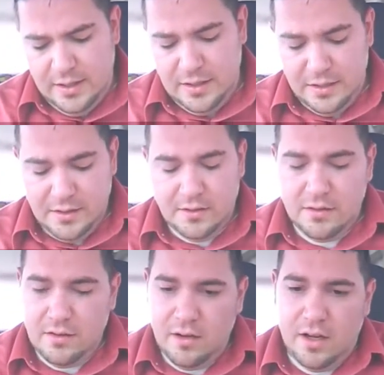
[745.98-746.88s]

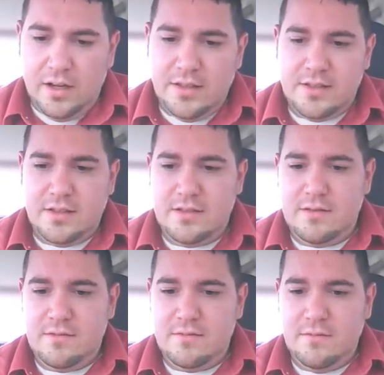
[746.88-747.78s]
Eddie's
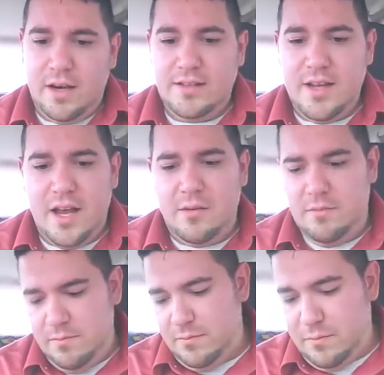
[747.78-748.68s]

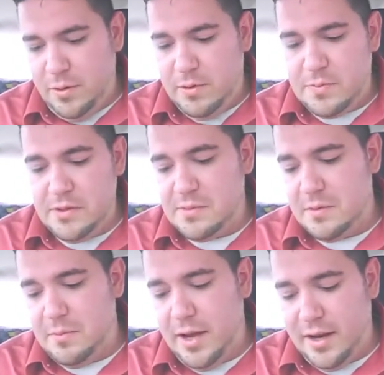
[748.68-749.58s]
dad pretty much puts him
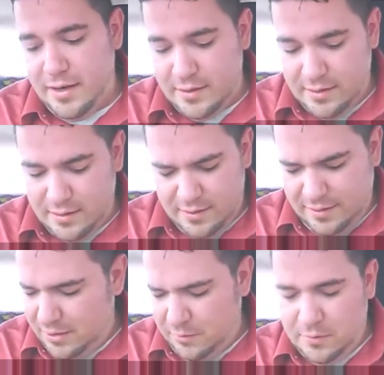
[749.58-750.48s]
to bed, and
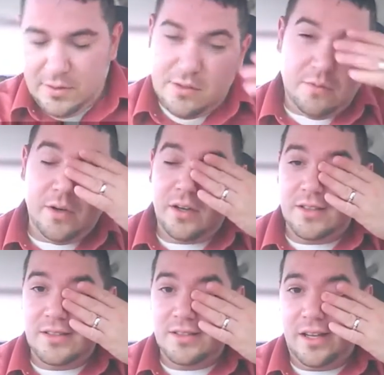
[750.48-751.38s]
which is weird
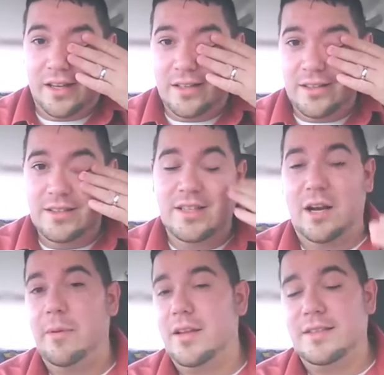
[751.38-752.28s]
because he's got
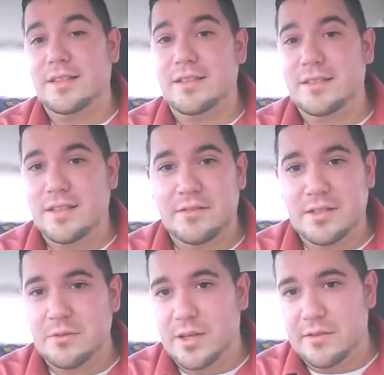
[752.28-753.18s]
to be like 16,
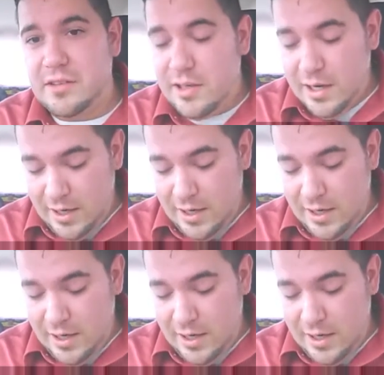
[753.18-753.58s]
17, whatever.